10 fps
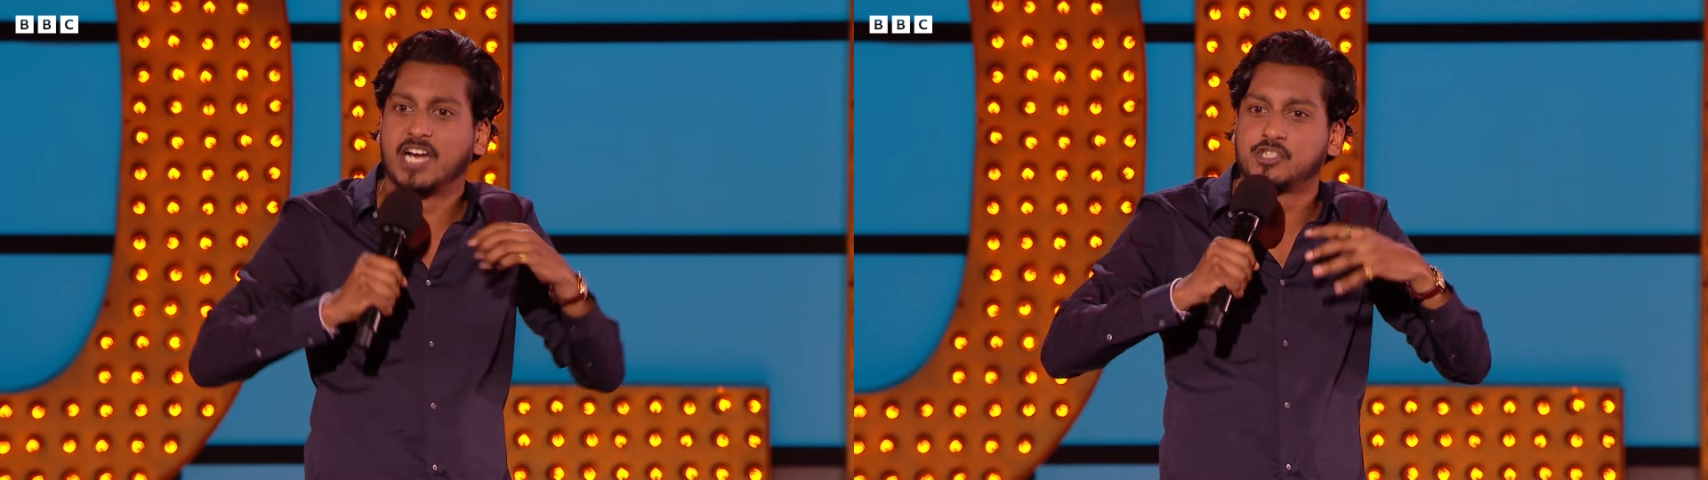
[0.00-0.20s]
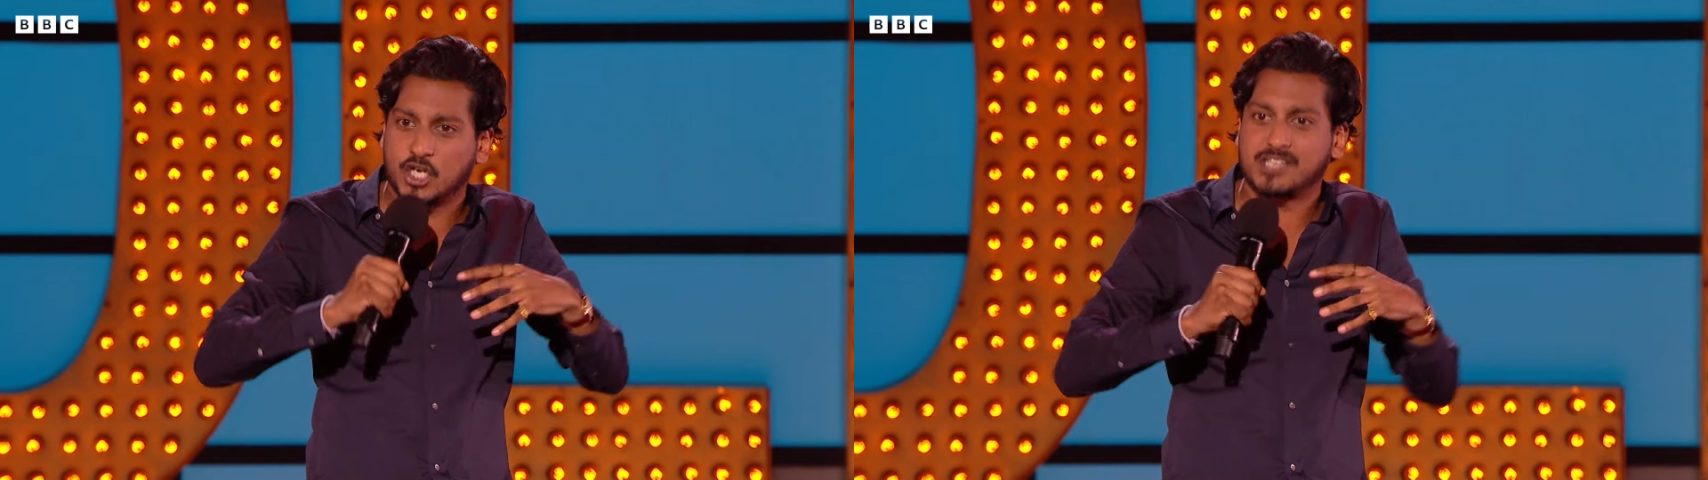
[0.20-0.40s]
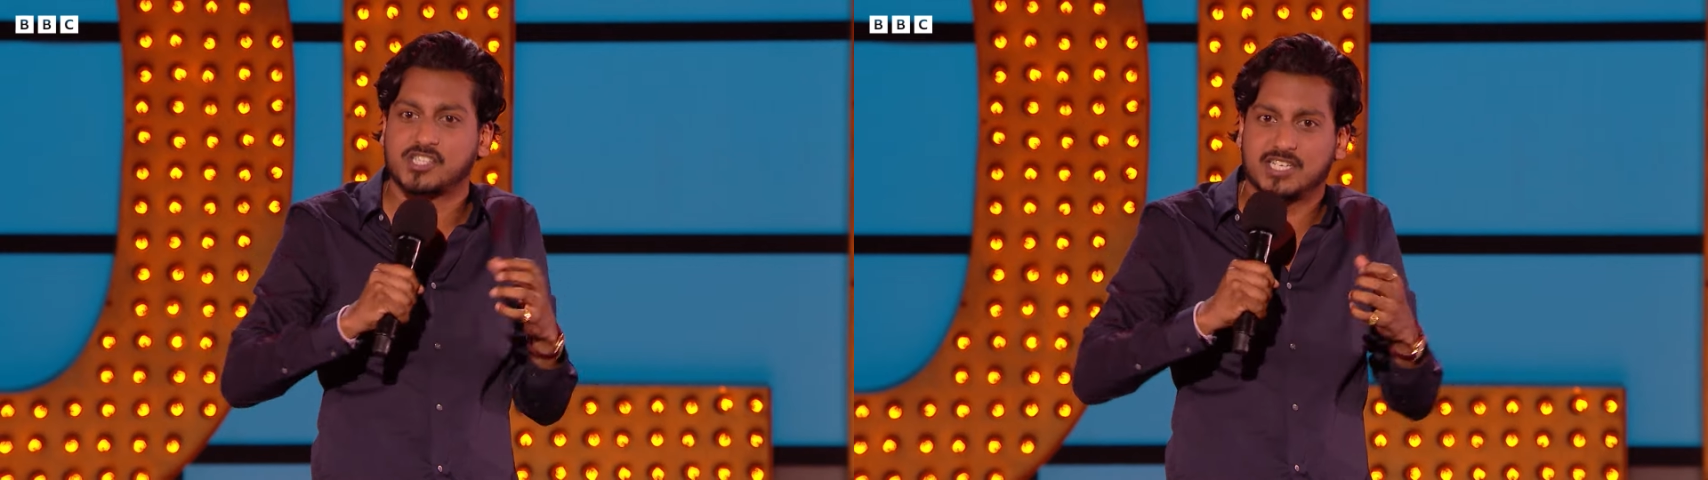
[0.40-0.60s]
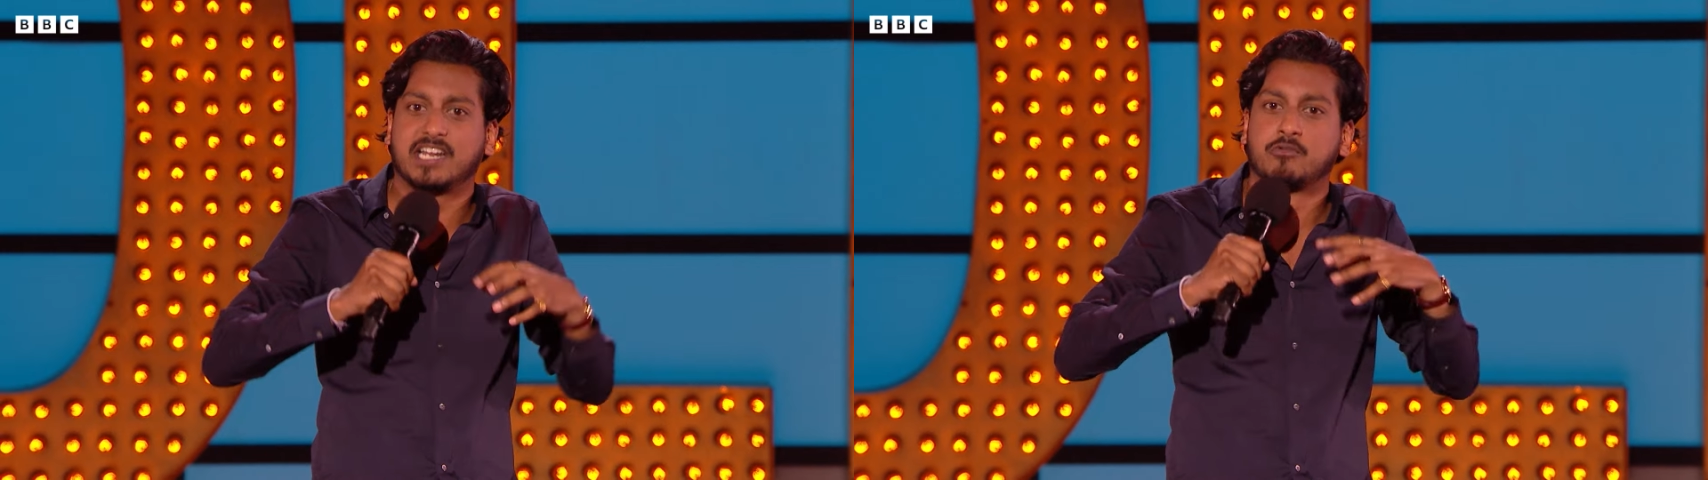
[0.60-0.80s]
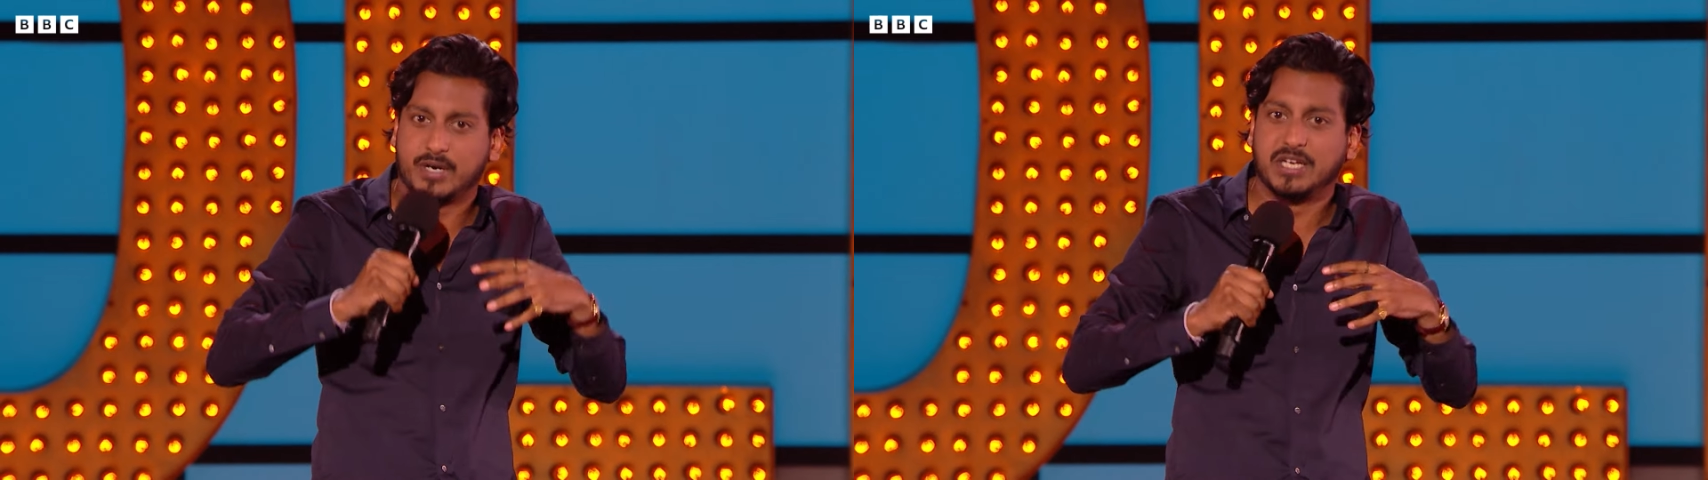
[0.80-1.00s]
adjusted
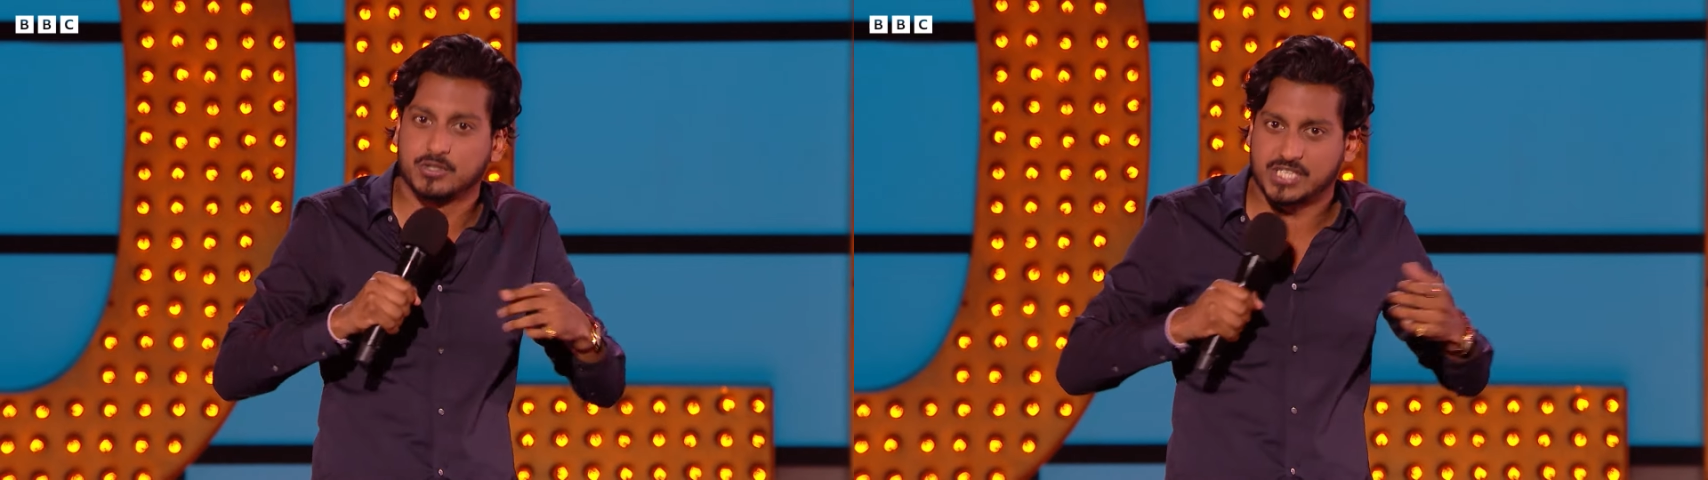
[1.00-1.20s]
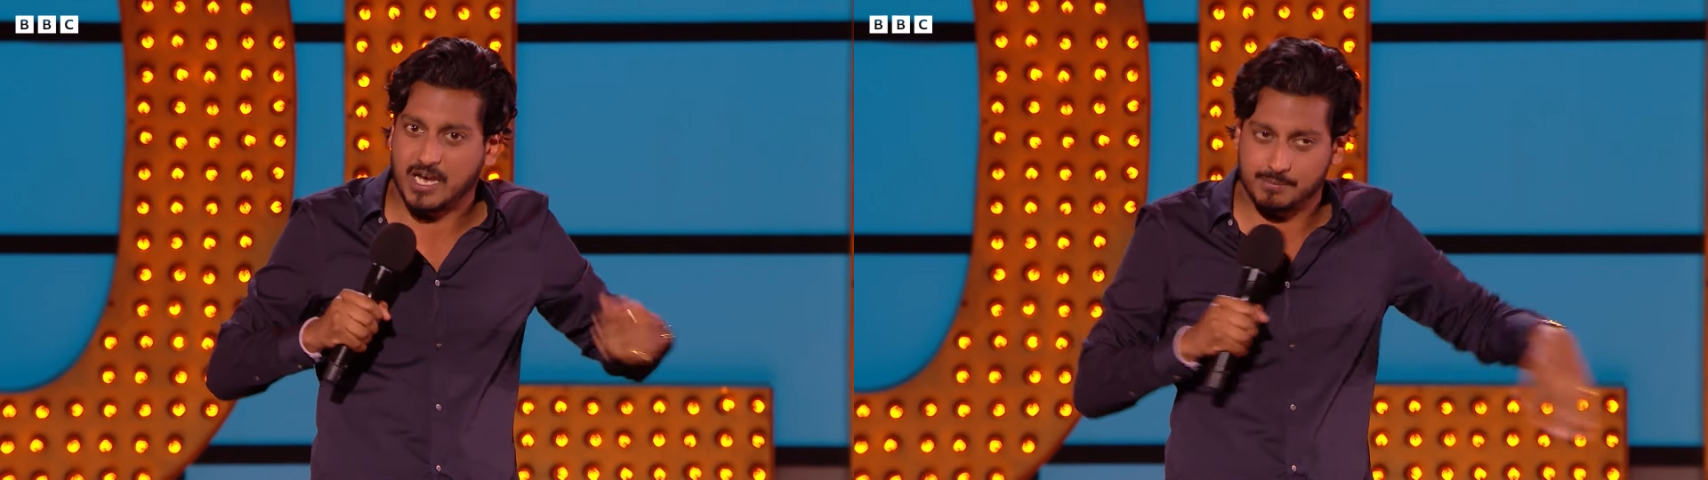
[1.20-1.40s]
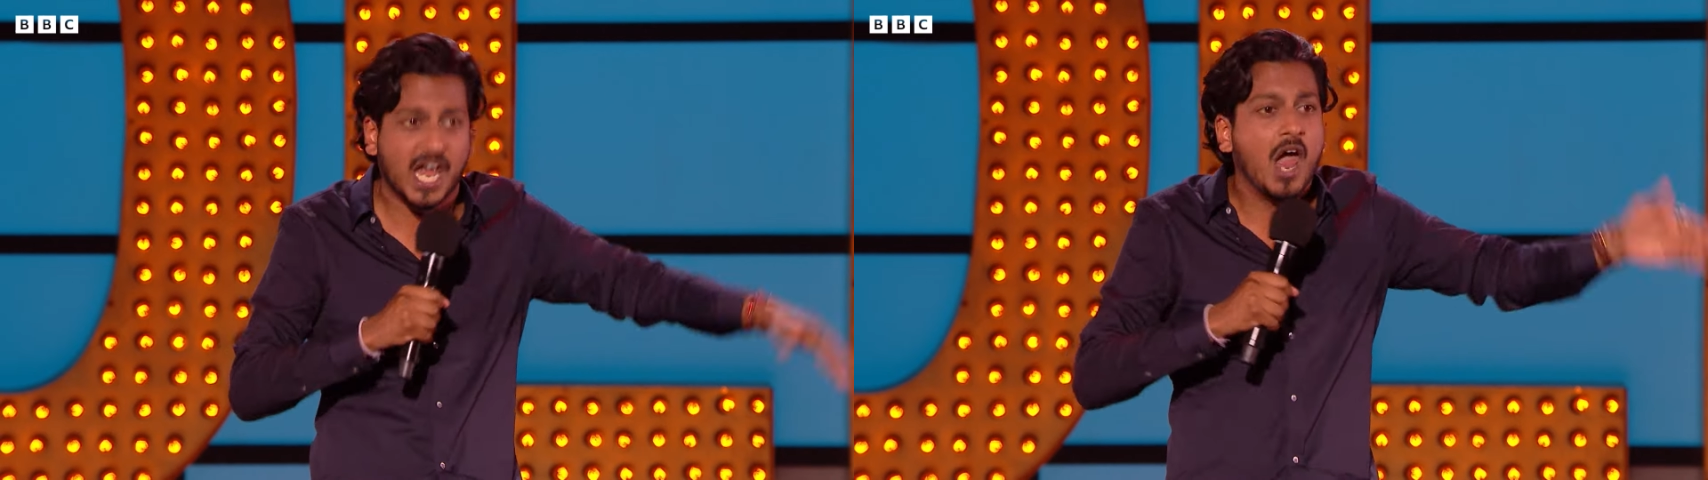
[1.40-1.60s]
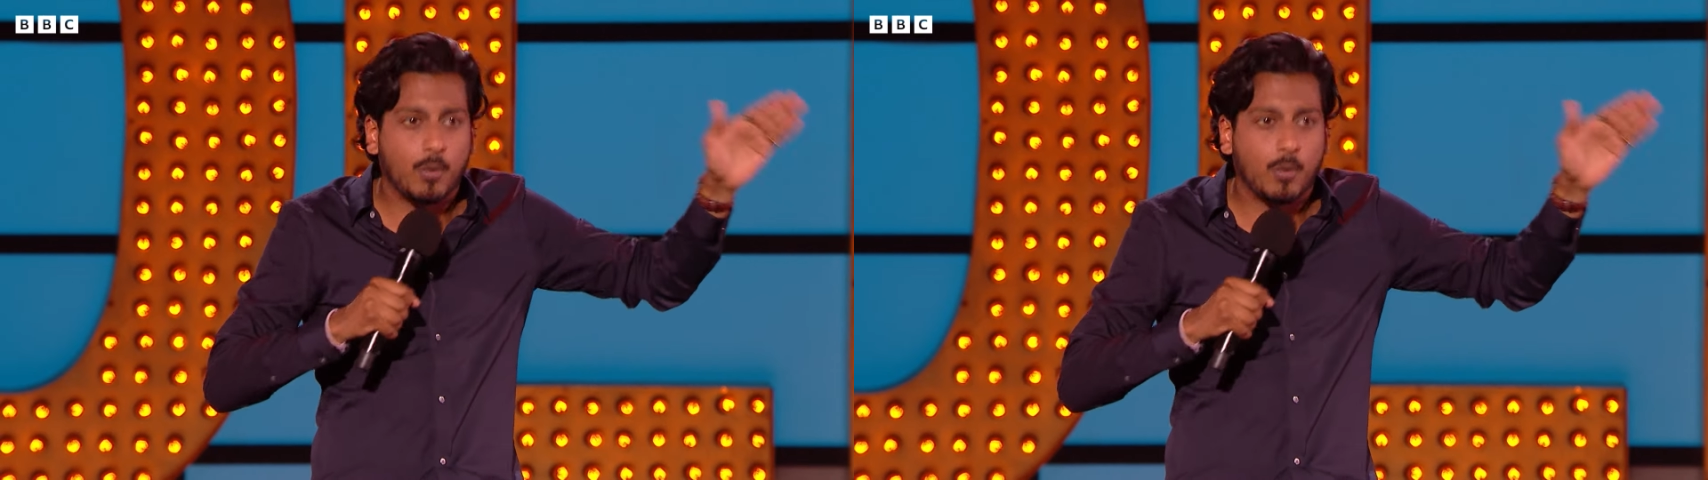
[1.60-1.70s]
in real terms,